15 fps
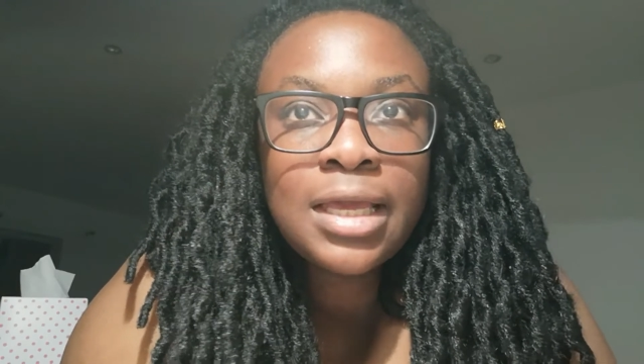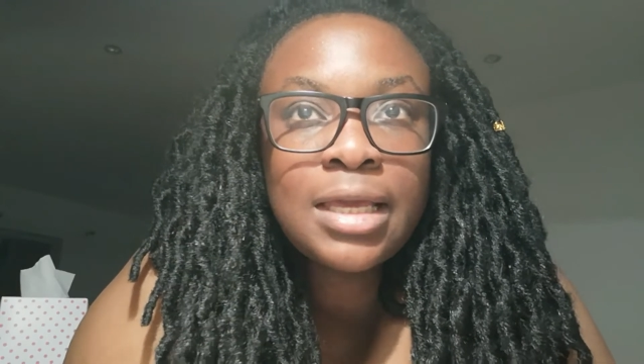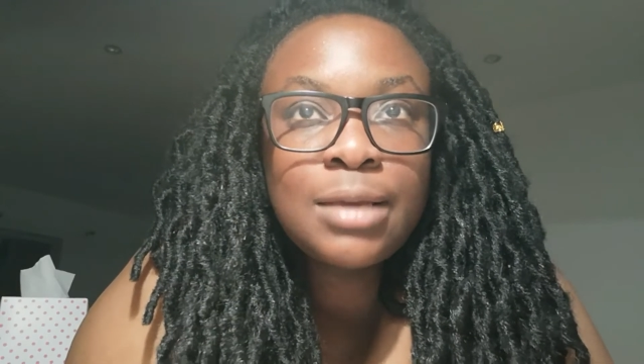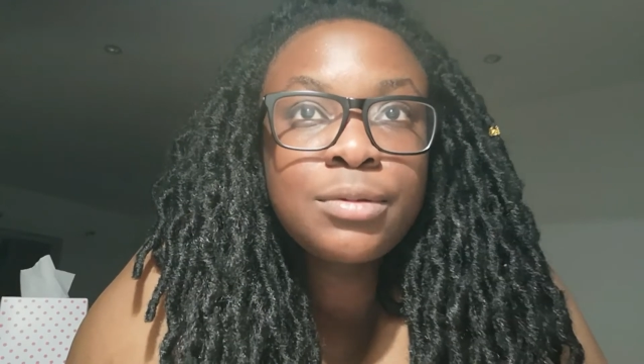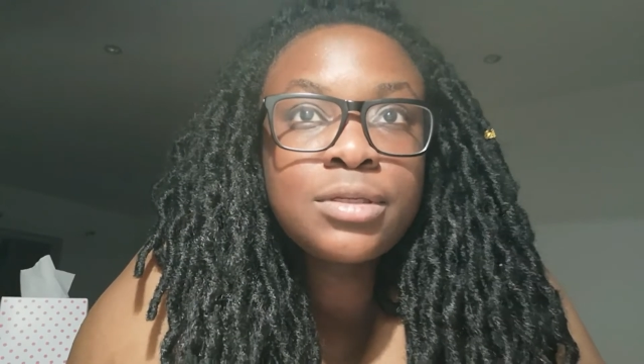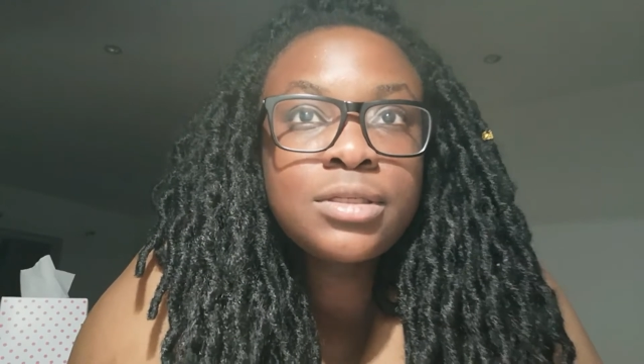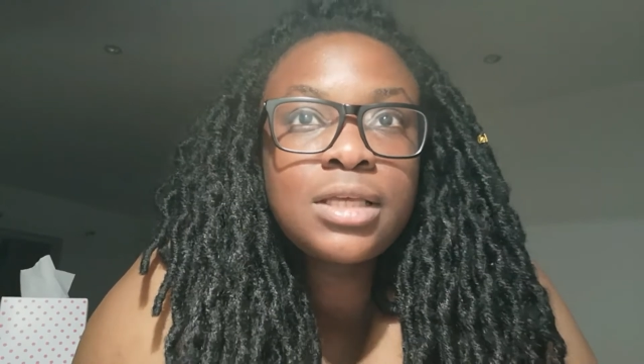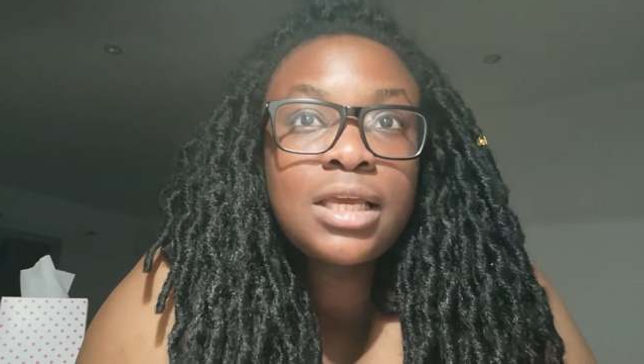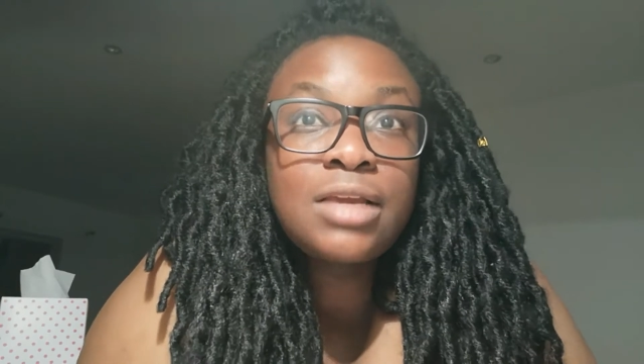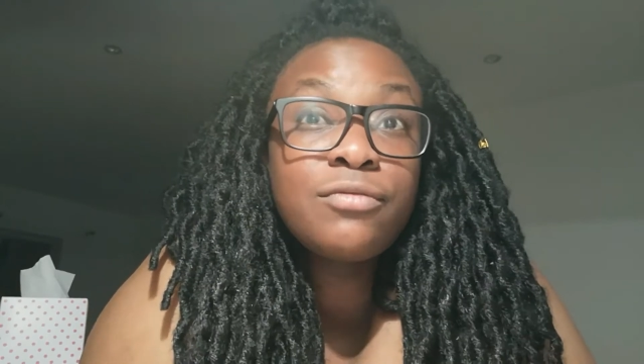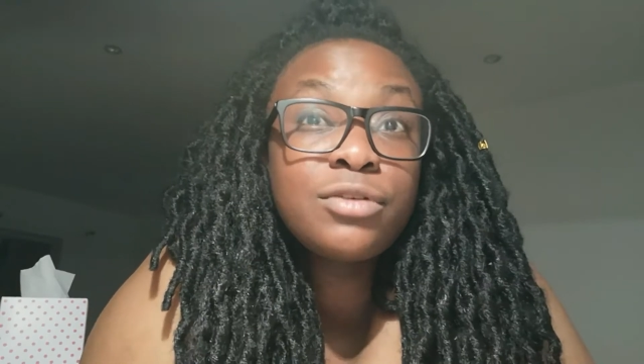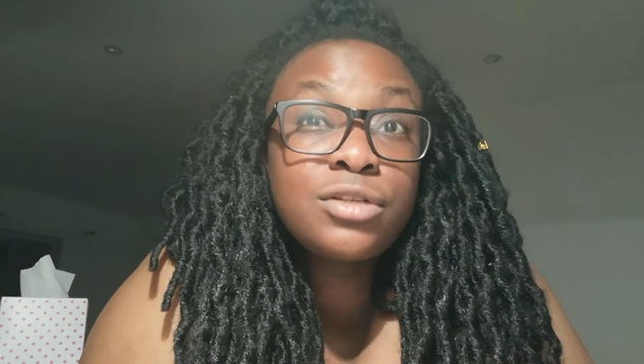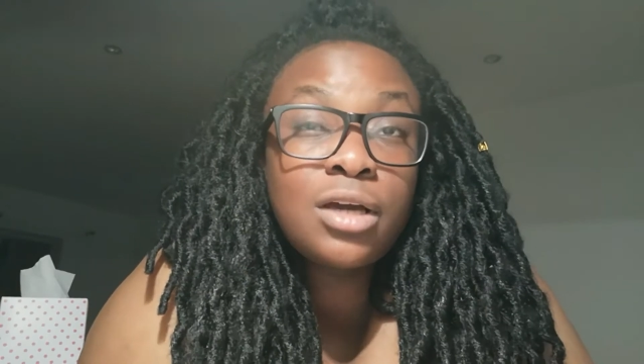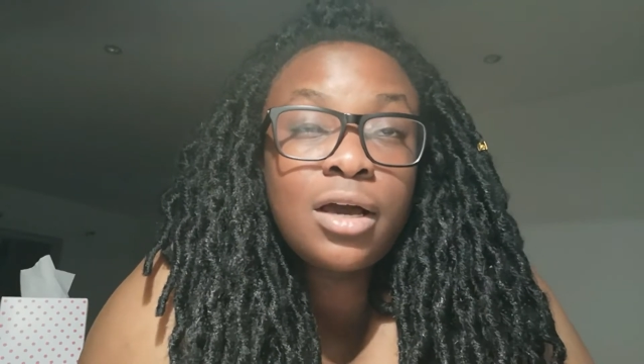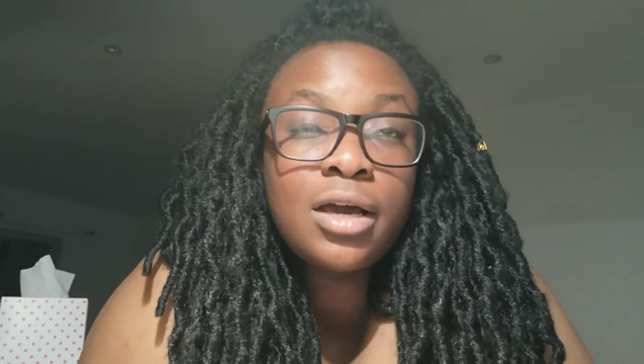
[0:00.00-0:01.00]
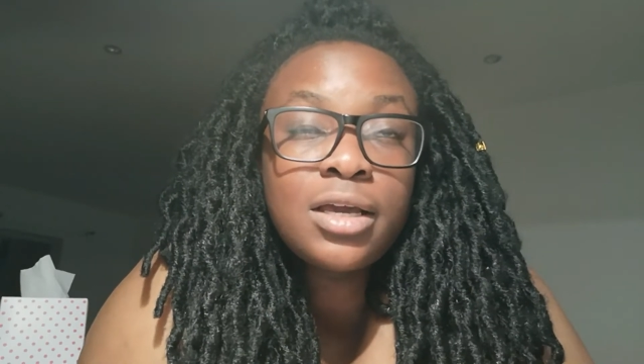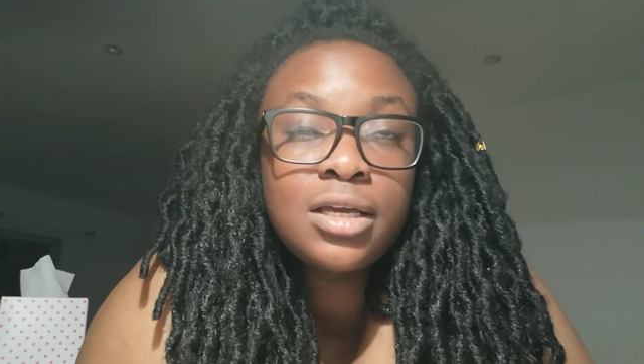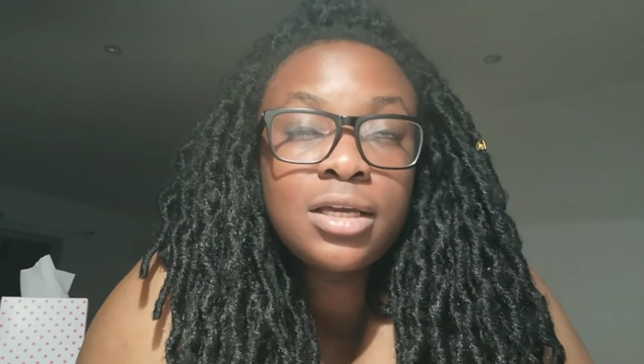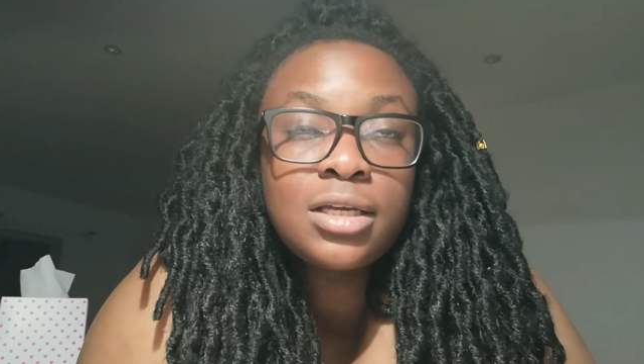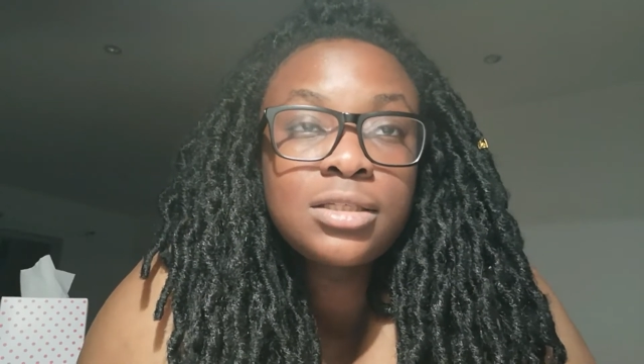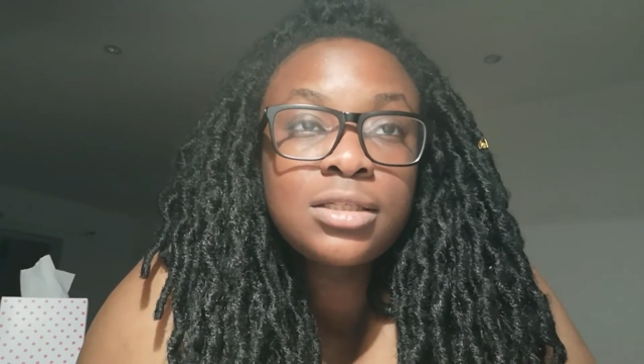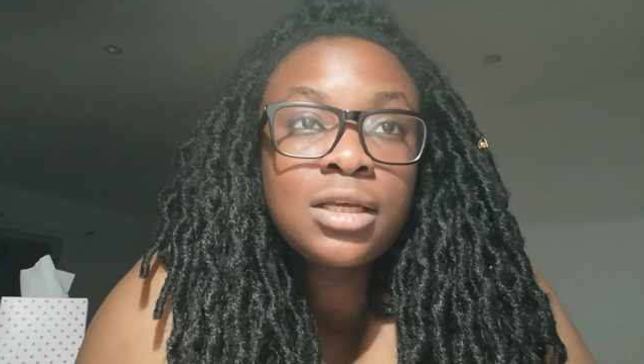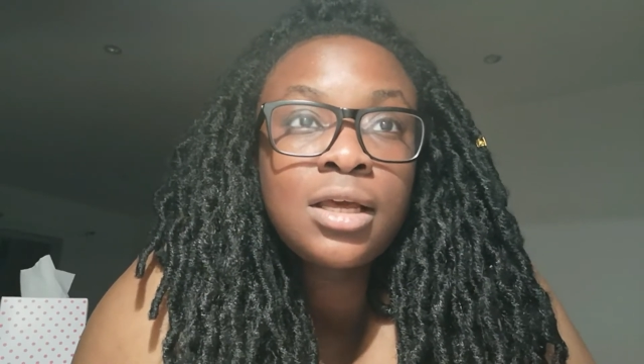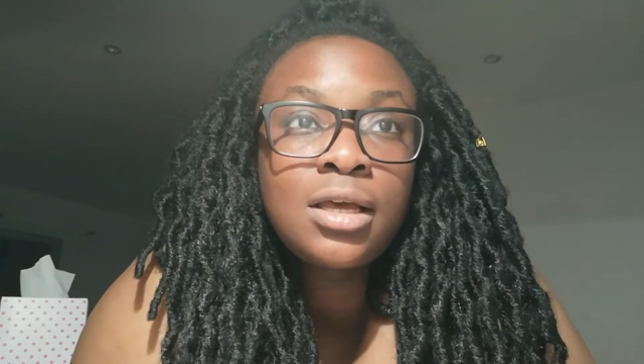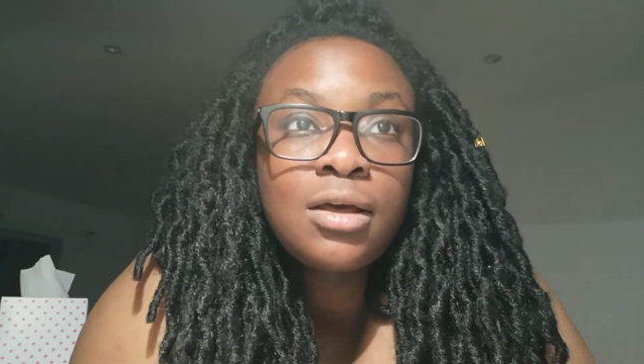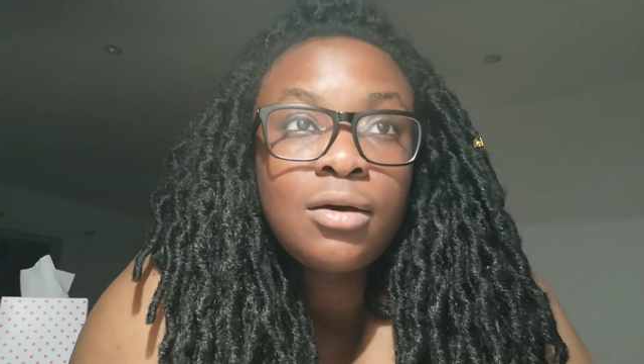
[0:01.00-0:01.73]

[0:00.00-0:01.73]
He was he retired